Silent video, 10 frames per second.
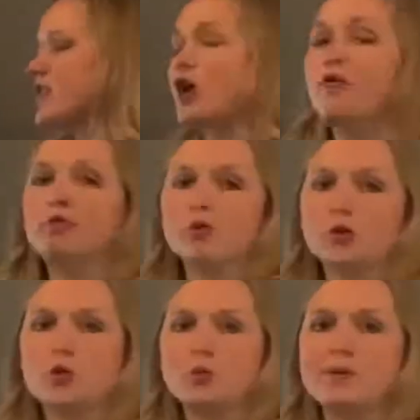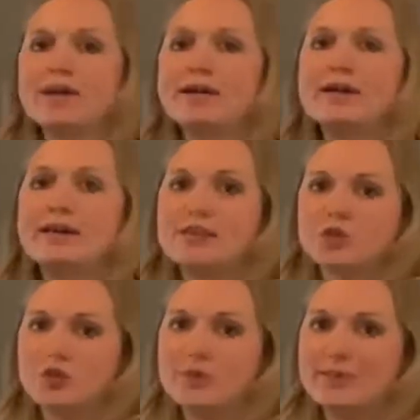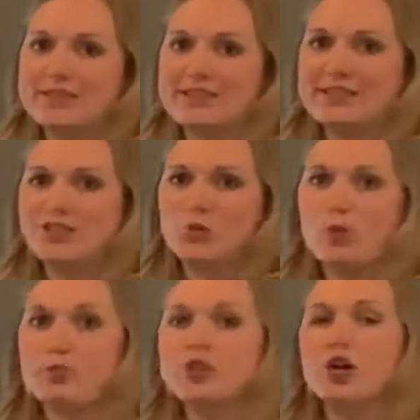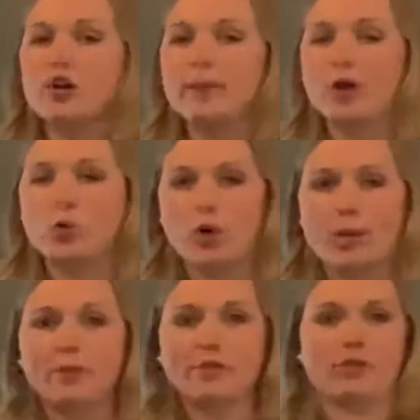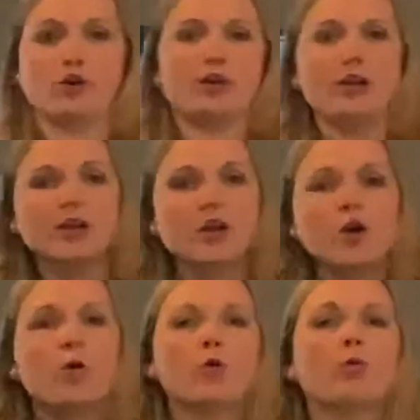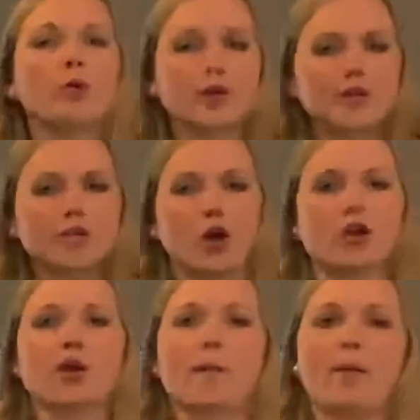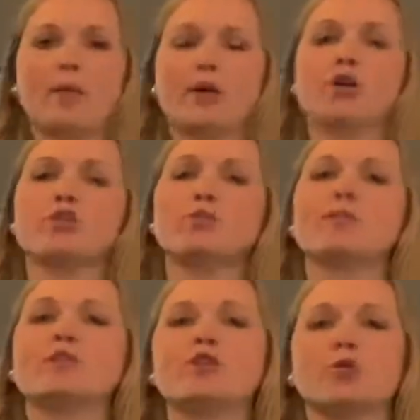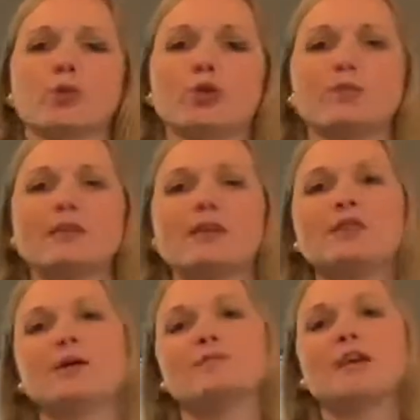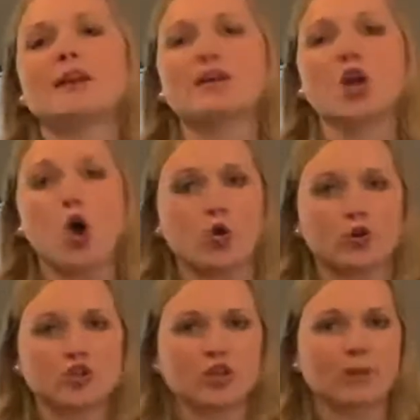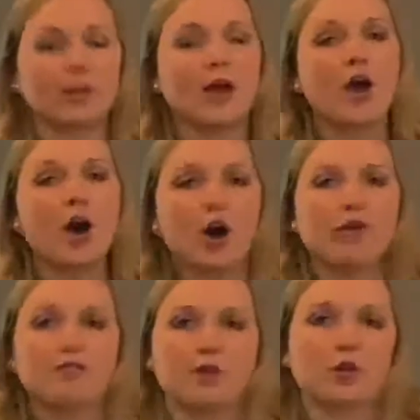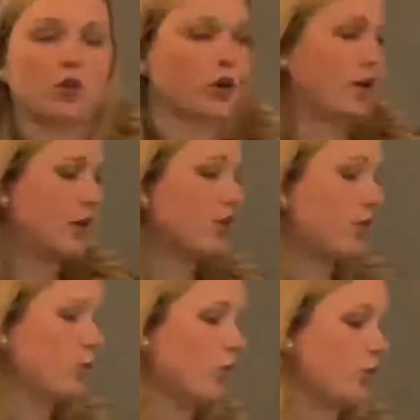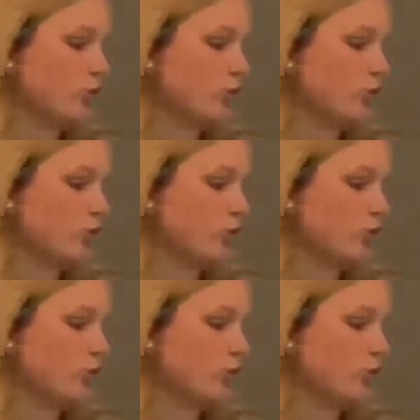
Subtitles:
of group interdependence. So when we're talking about cooperative learning, we're really talking about putting our students in groups and them taking ownership of their learning through those